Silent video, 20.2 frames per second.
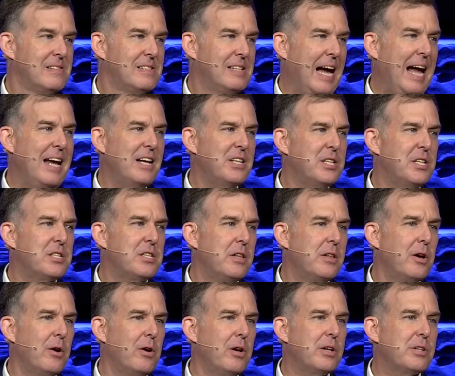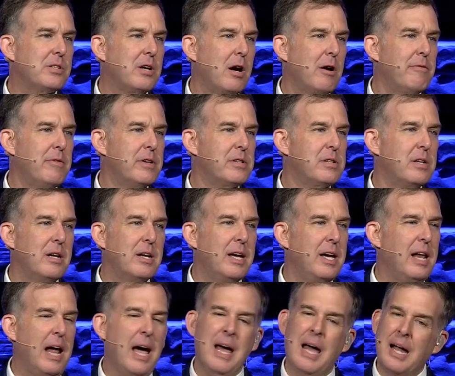I asked this in the early service, and
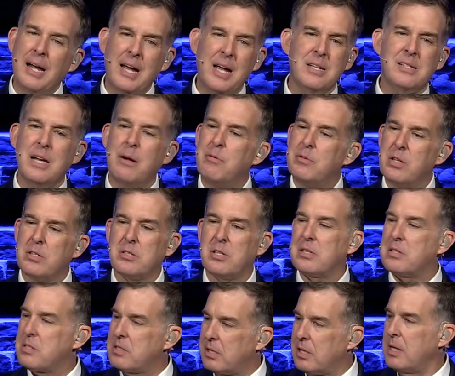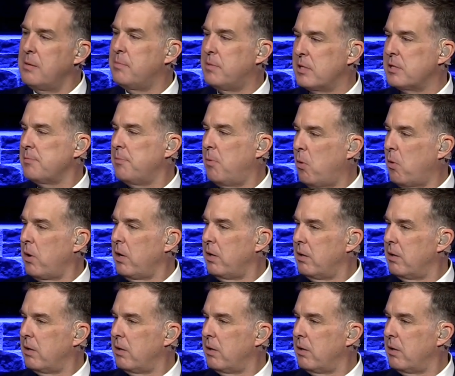again, I guess they were just asleep this morning.